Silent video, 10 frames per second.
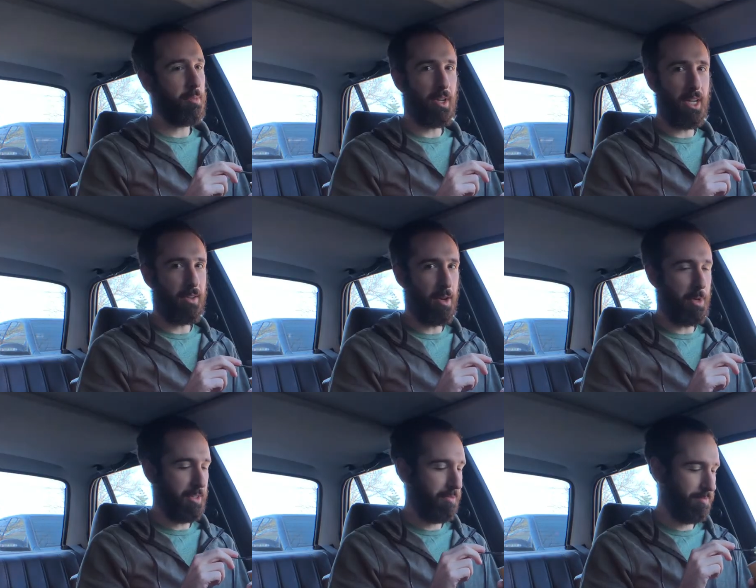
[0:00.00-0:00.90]
pretty
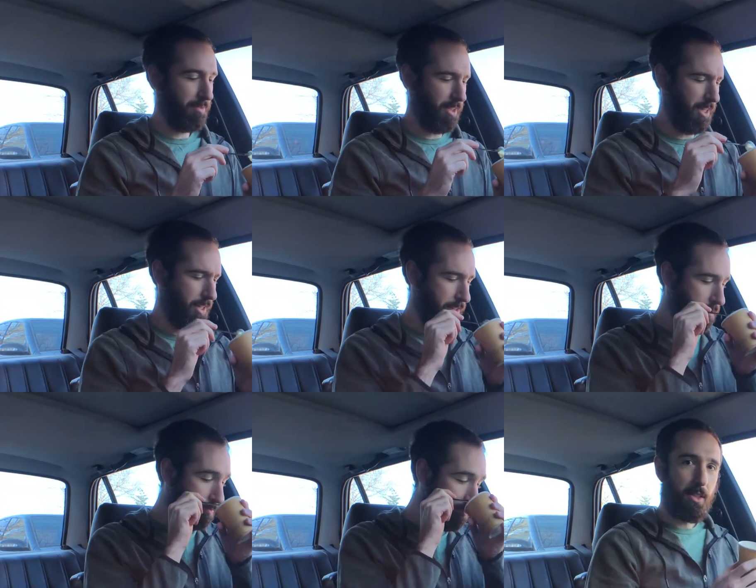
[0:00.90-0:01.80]
crema on here.
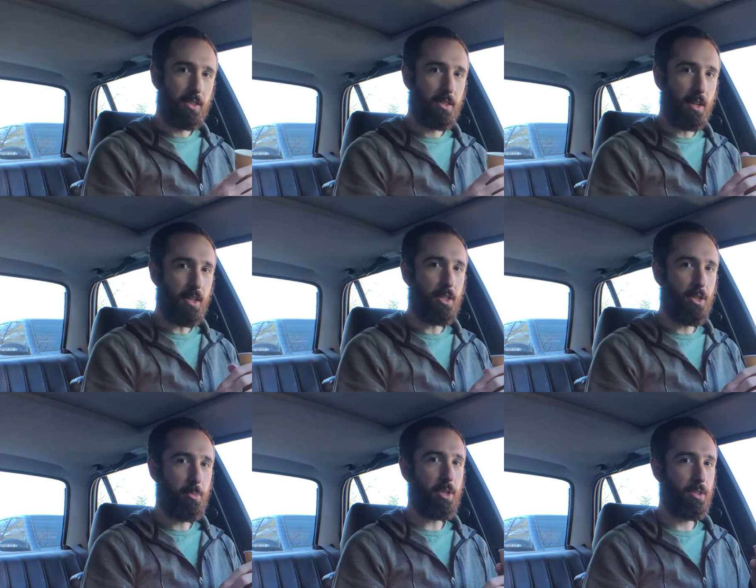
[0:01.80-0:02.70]
There's not a
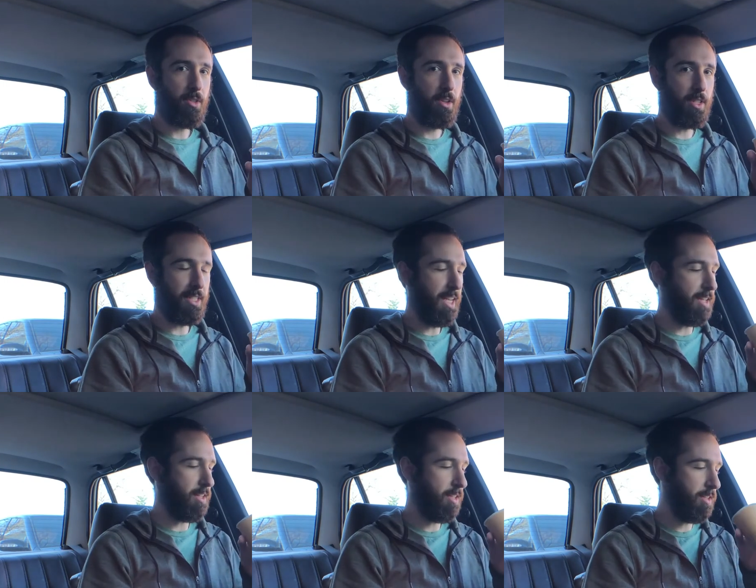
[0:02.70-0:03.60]
super strong
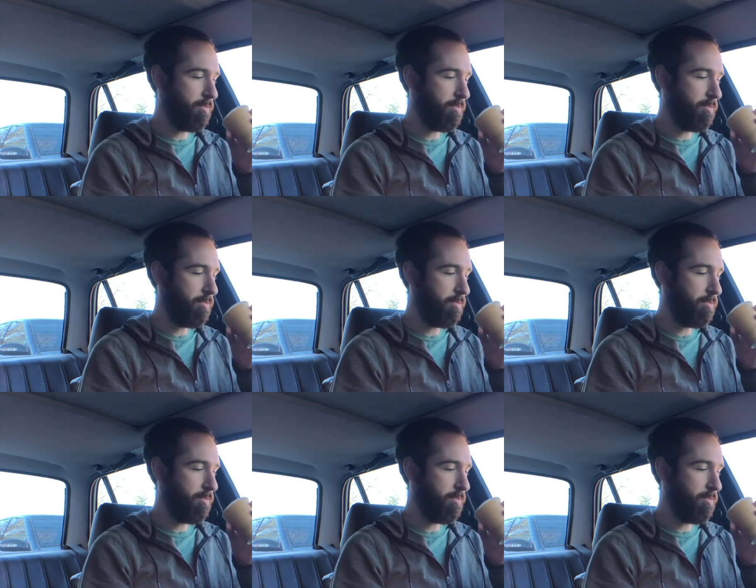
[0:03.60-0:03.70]
scent.